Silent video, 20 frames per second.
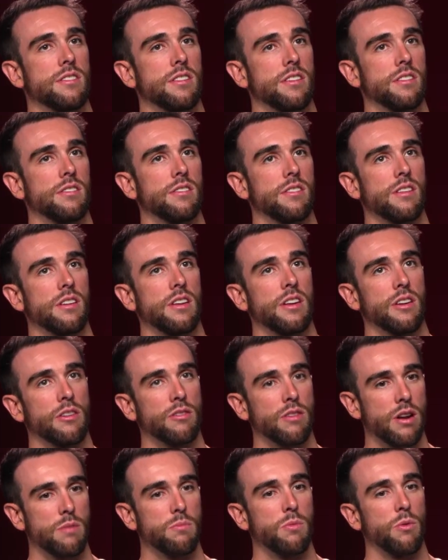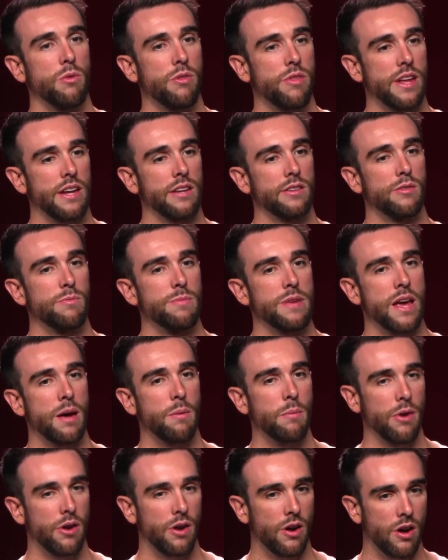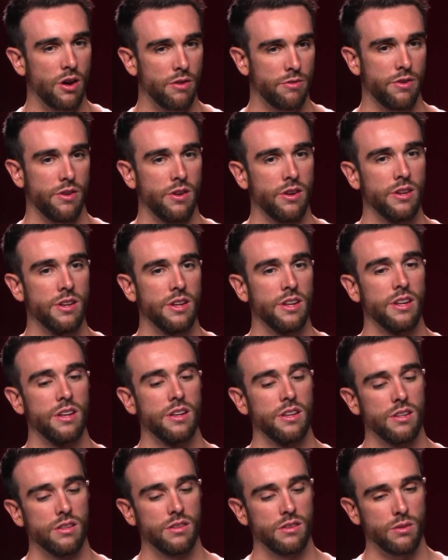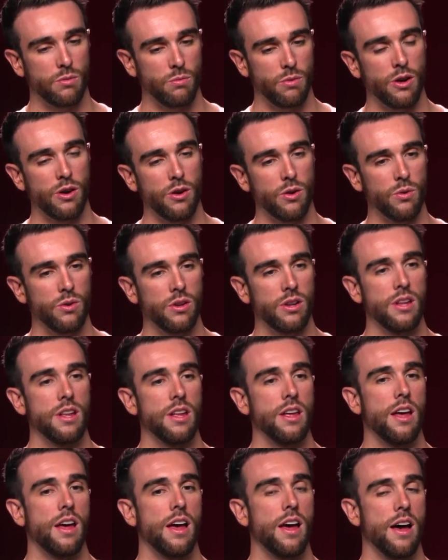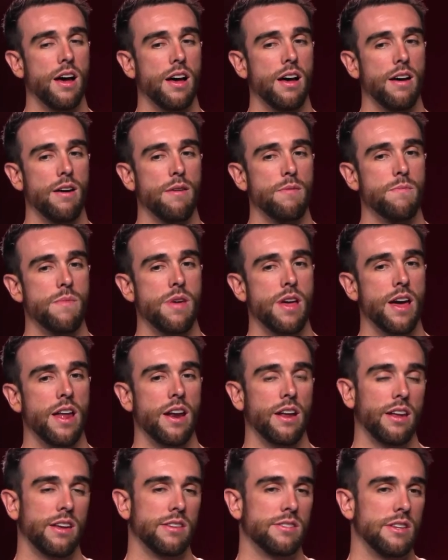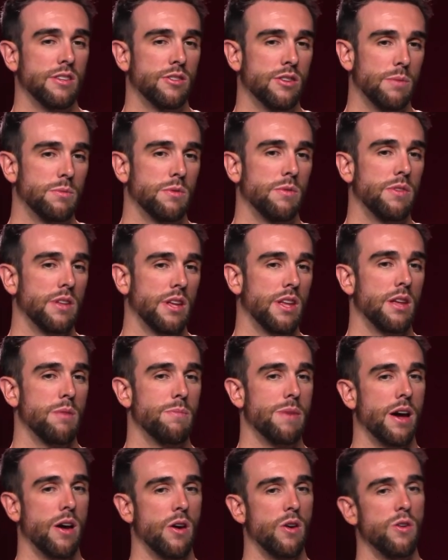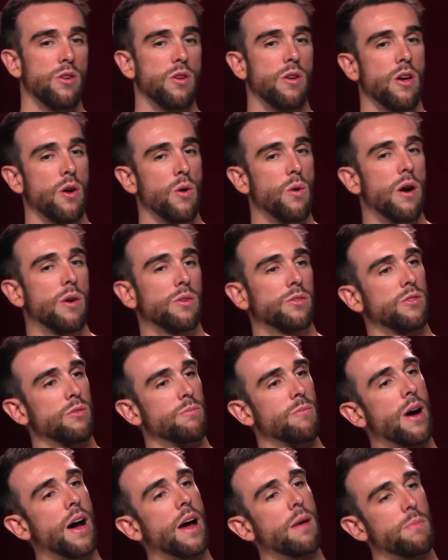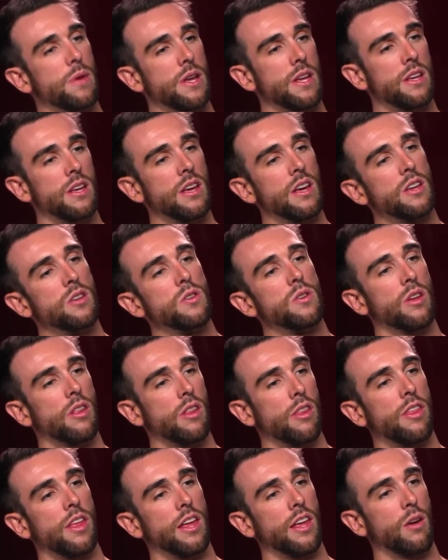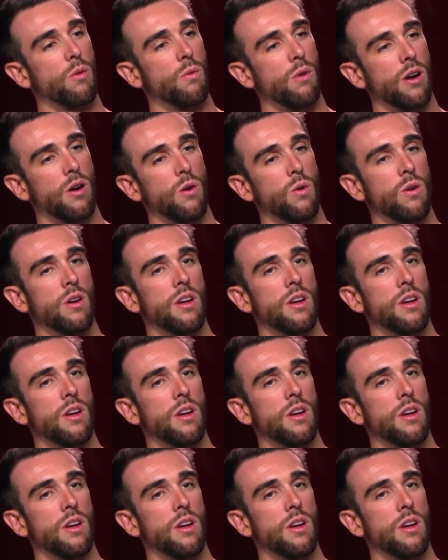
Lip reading: an incredible thing to be able to offer the world. And I guess in terms of thinking about who else you might be, you can think, well,